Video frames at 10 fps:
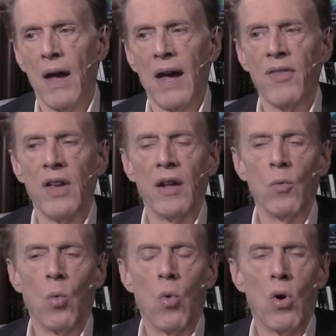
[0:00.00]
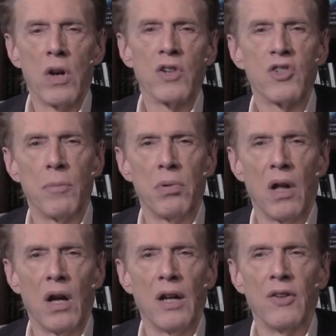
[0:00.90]
and then water
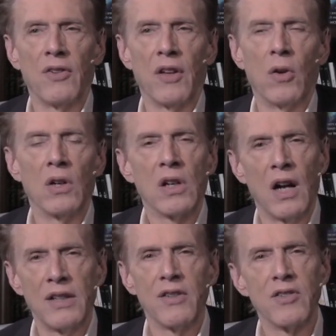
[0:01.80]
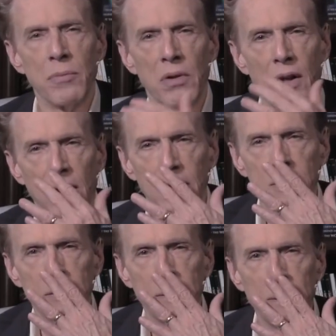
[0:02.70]
supplies and all kinds of
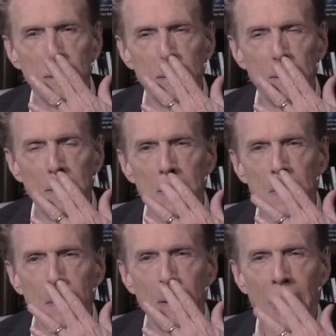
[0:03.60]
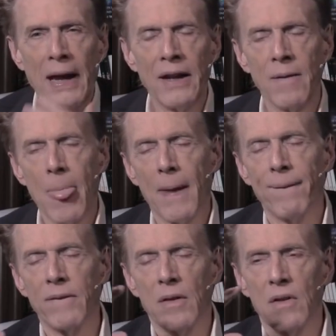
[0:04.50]
supplies. And
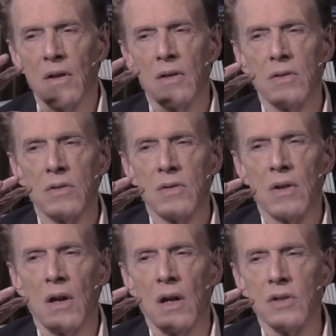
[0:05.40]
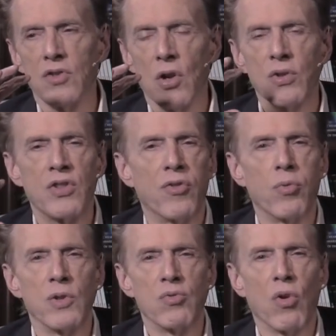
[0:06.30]
Joseph
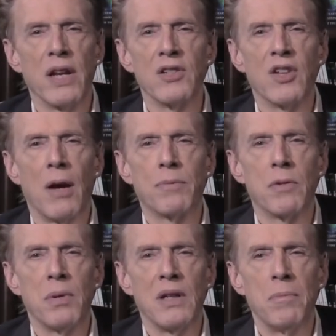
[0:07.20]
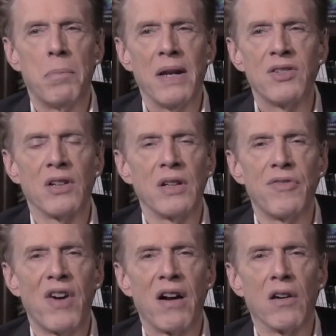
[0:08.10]
was raised up to be basically
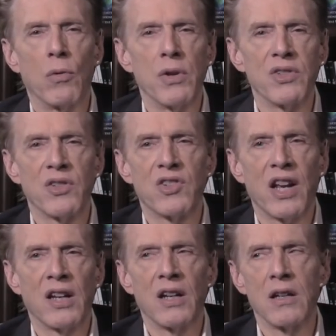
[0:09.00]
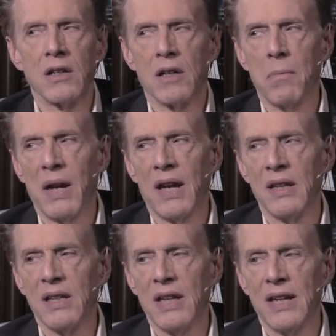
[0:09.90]
Pharaoh. He's the second
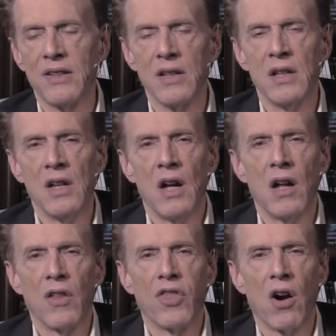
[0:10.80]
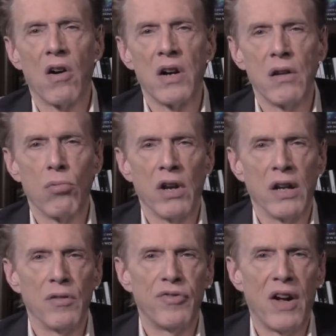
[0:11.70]
command. He had the authority
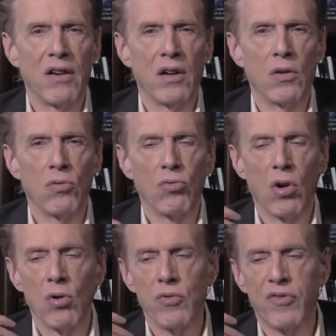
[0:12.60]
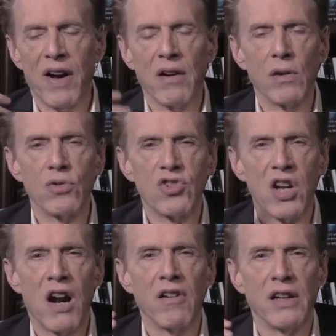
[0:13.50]
ring of Pharaoh, rode Pharaoh's
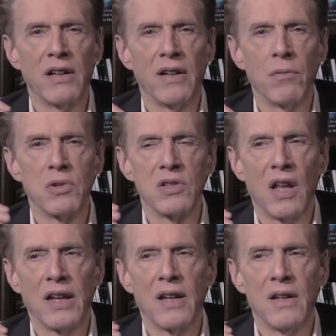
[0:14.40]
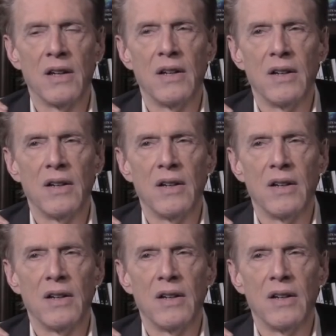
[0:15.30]
chariot. He was like